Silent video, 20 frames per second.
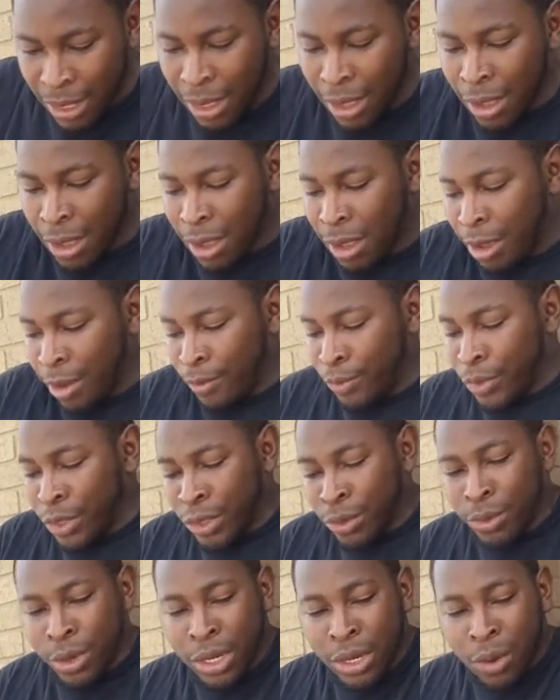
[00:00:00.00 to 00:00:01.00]

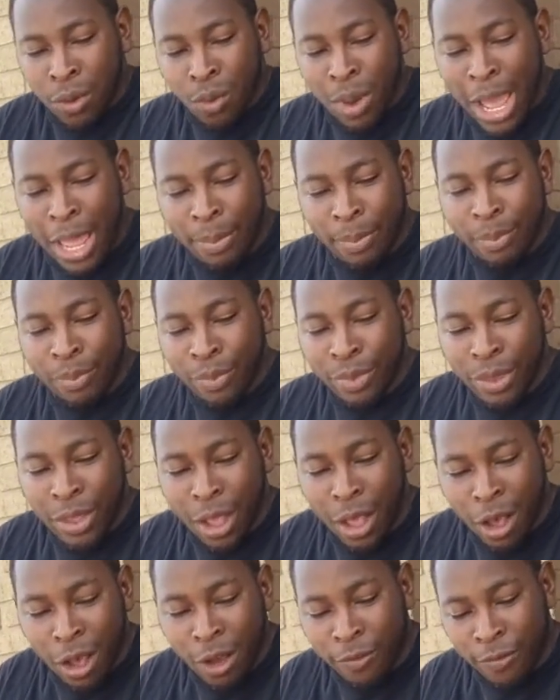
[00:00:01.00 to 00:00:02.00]
You want to wipe
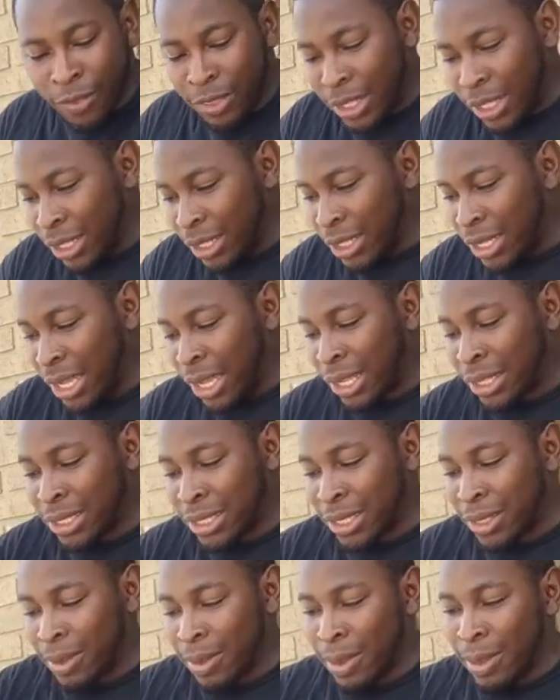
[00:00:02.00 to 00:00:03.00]
off the
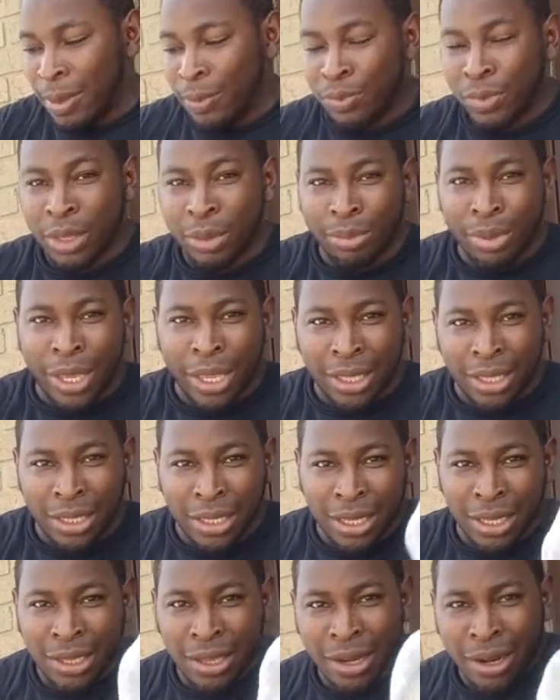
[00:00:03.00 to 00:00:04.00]
dust, but
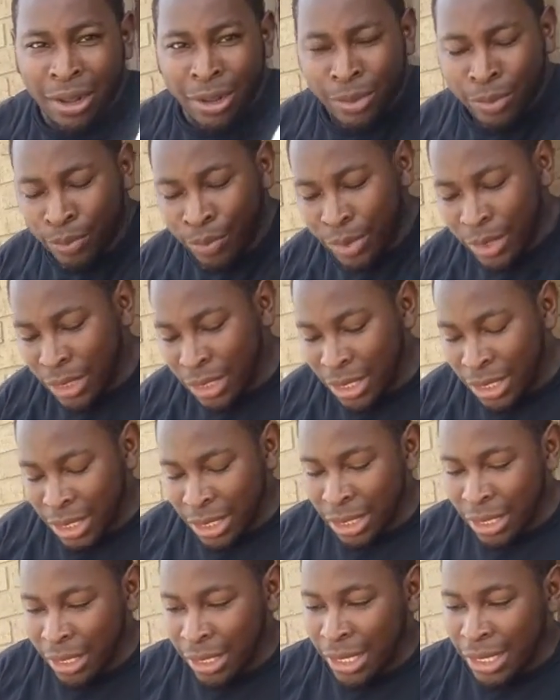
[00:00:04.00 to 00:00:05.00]
you know, just a
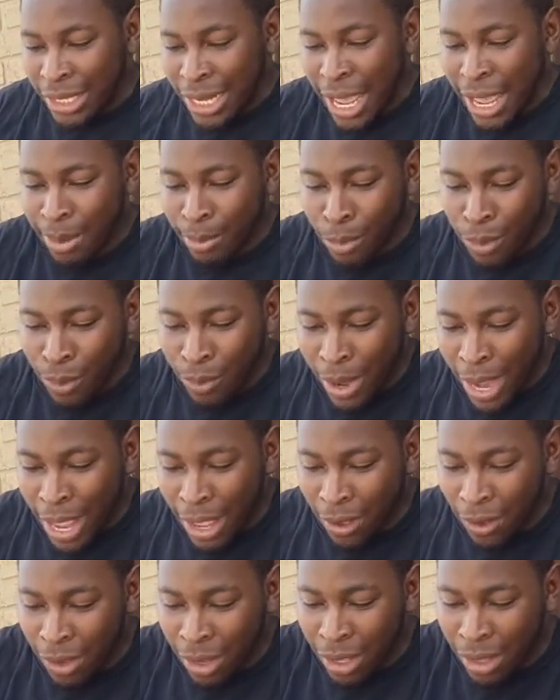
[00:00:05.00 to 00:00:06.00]
little damp
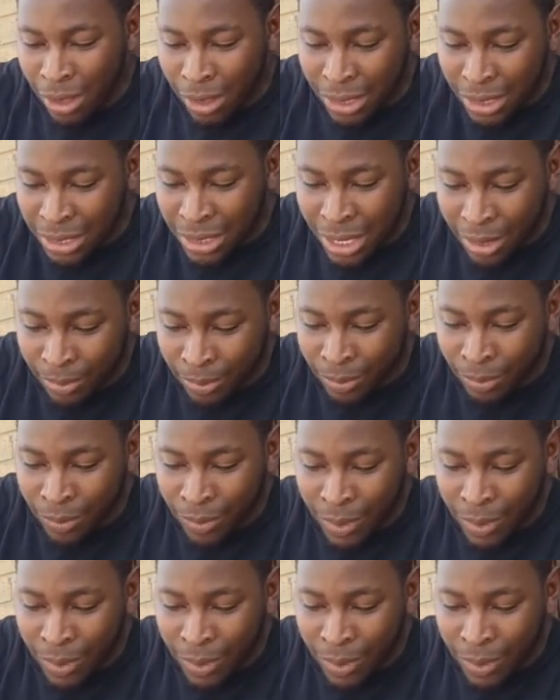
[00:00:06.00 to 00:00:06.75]
rag or cloth or something,